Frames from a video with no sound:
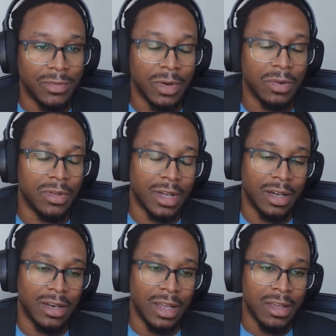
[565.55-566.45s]
focus
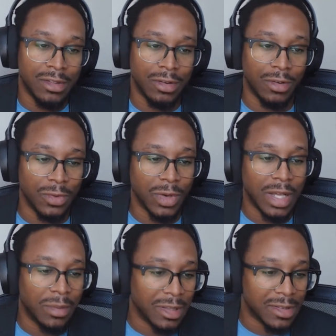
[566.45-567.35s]
on certain food
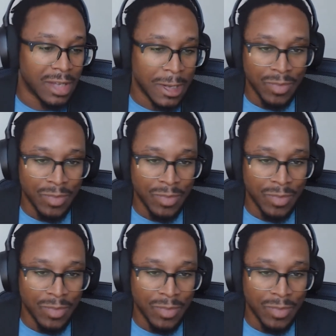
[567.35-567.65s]
elements.